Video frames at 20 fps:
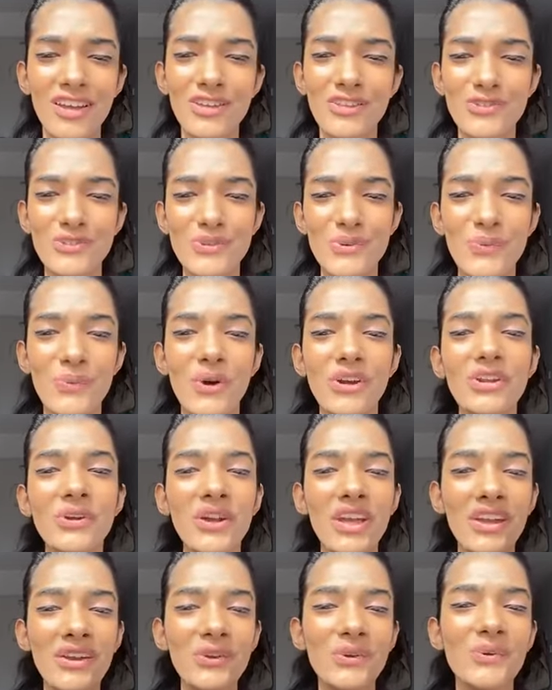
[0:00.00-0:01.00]
So what you
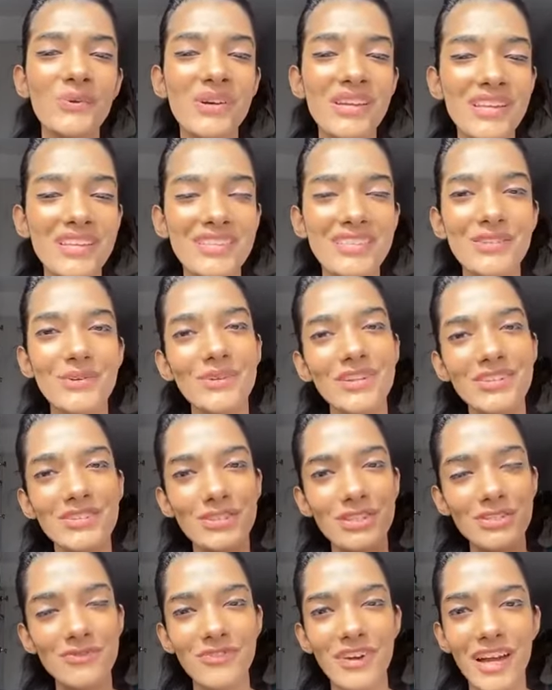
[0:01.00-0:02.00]
can do is you can
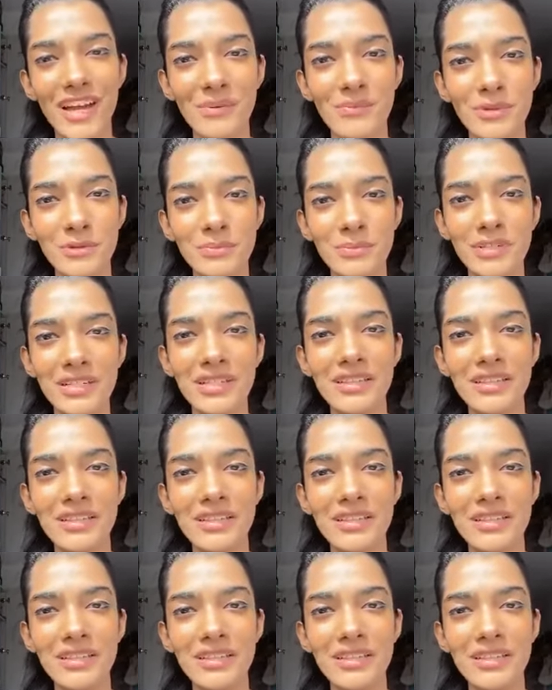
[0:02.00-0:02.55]
just find people